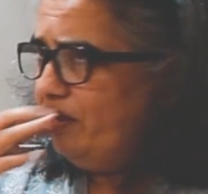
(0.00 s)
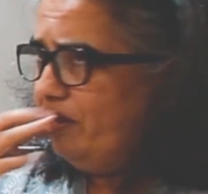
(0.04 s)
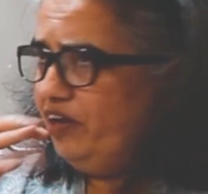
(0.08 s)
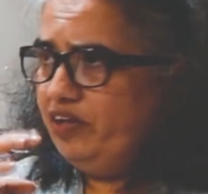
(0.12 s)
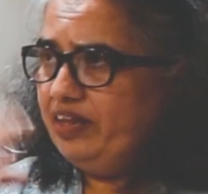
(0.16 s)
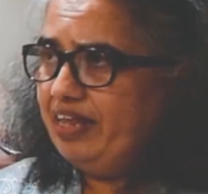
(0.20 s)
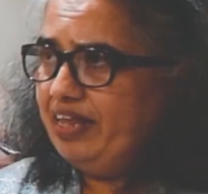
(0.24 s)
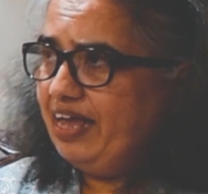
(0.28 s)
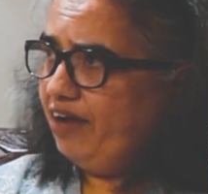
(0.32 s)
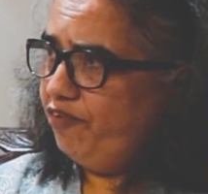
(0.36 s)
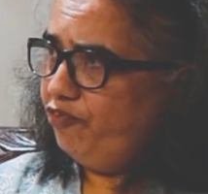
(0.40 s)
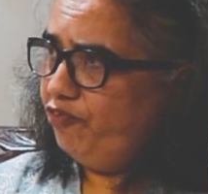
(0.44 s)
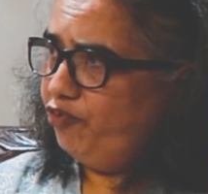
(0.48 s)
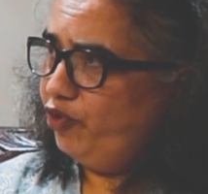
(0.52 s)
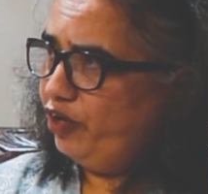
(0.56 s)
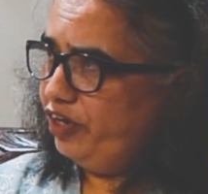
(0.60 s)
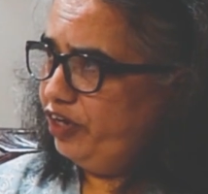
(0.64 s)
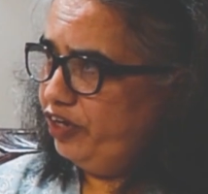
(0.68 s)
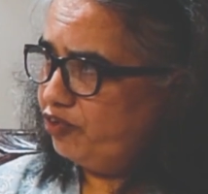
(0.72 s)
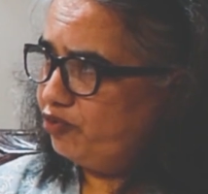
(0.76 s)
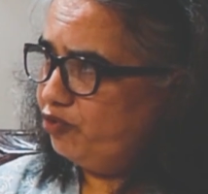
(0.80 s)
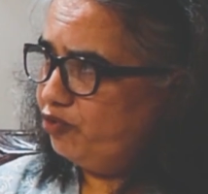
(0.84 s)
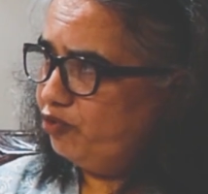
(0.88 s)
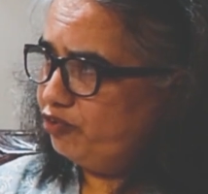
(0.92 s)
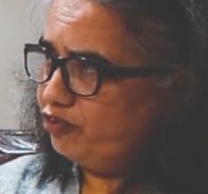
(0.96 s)
There are
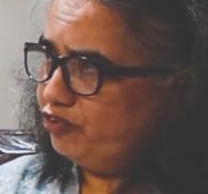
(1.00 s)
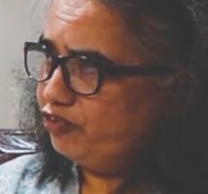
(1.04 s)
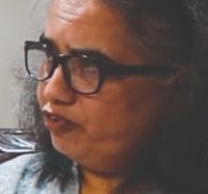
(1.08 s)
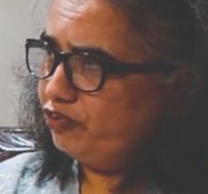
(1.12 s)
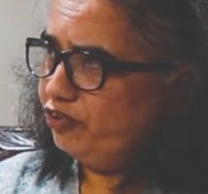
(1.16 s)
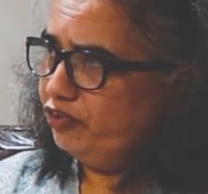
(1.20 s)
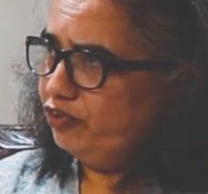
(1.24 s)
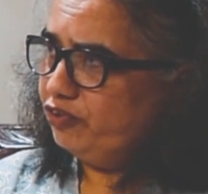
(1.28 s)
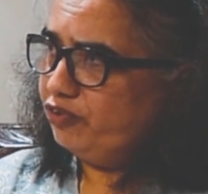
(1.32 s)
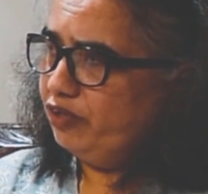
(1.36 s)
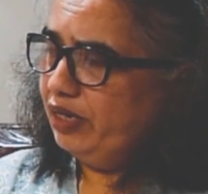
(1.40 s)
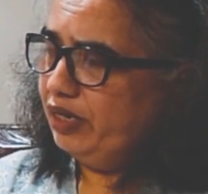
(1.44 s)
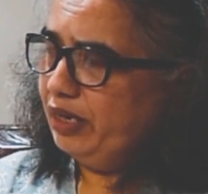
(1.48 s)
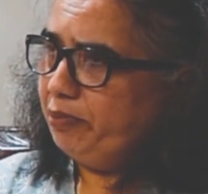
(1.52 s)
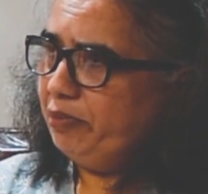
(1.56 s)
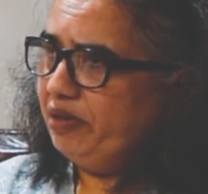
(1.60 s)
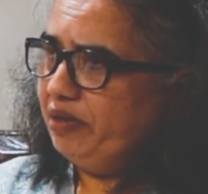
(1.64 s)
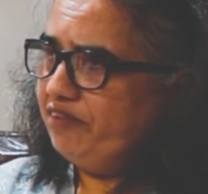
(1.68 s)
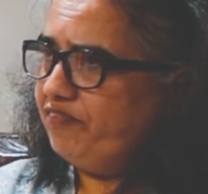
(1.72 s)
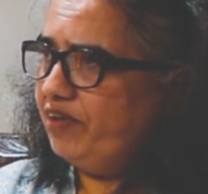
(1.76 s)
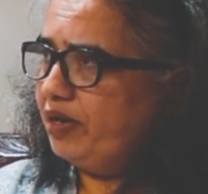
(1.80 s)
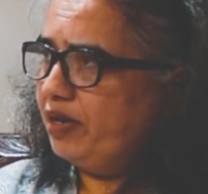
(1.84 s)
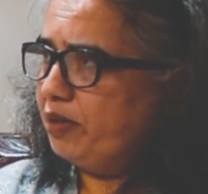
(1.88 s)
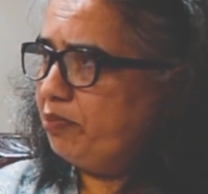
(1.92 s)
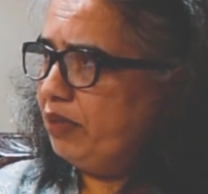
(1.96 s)
4-year courses also, like
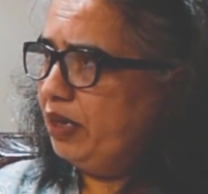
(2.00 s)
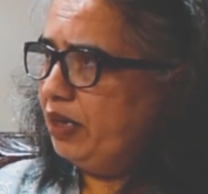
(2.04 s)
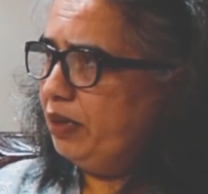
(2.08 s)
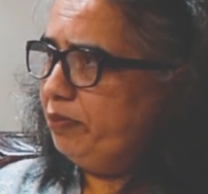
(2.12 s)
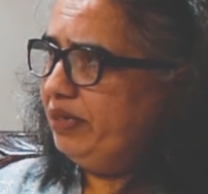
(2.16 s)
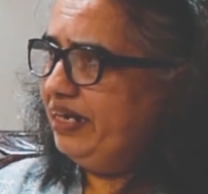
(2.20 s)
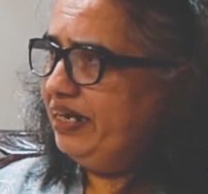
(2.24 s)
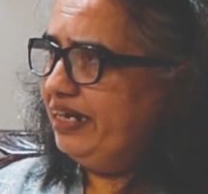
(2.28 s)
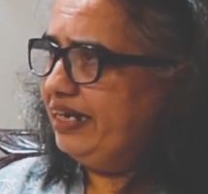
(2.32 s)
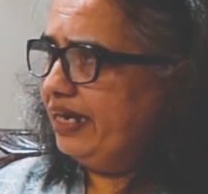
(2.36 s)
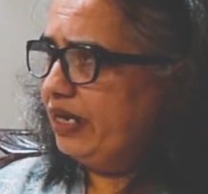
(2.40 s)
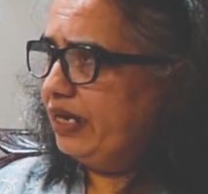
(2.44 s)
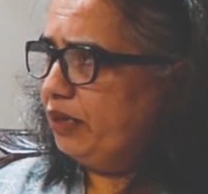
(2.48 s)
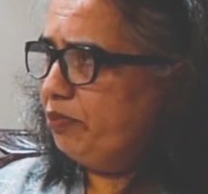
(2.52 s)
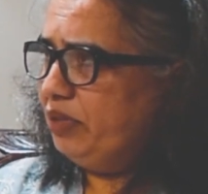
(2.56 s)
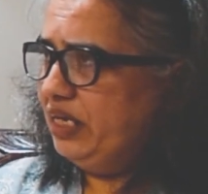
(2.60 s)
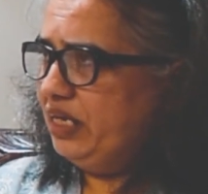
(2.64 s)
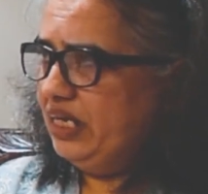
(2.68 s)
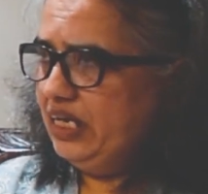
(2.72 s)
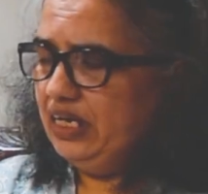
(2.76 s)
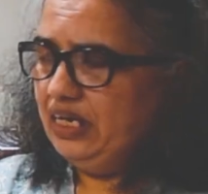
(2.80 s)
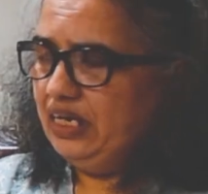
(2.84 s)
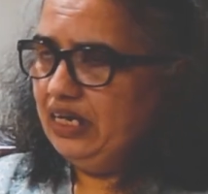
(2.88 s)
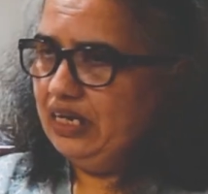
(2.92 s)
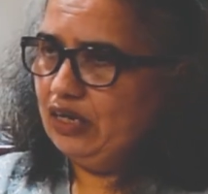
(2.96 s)
B Pharma, B Tech,
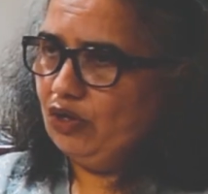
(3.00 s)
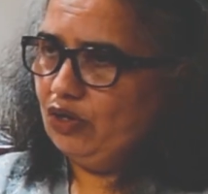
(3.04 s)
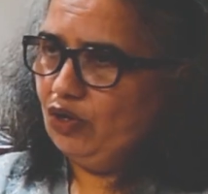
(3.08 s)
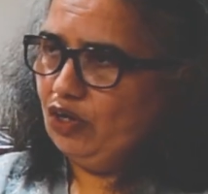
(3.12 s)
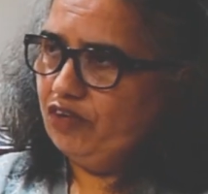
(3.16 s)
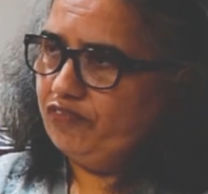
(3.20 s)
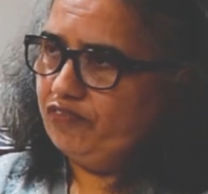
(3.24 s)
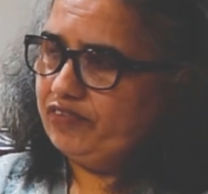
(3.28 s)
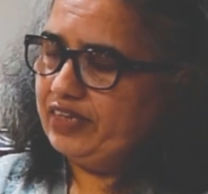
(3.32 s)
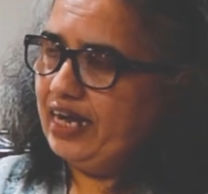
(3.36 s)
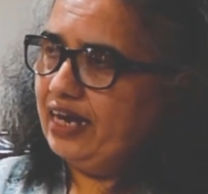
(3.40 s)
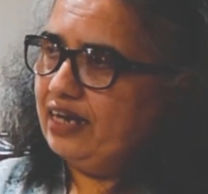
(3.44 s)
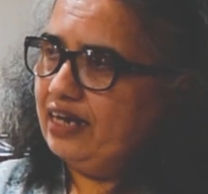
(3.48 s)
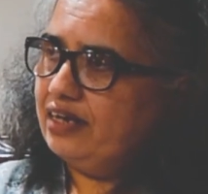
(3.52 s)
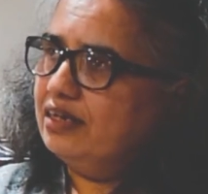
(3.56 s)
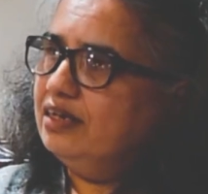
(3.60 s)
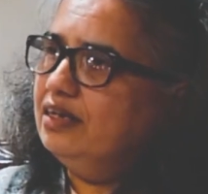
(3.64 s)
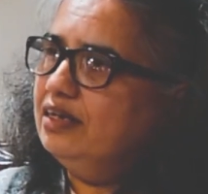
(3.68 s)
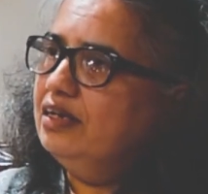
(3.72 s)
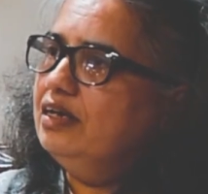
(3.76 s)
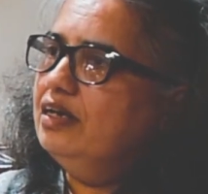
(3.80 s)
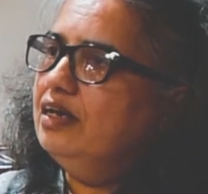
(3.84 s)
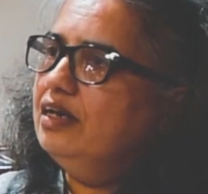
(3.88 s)
BE and all of that.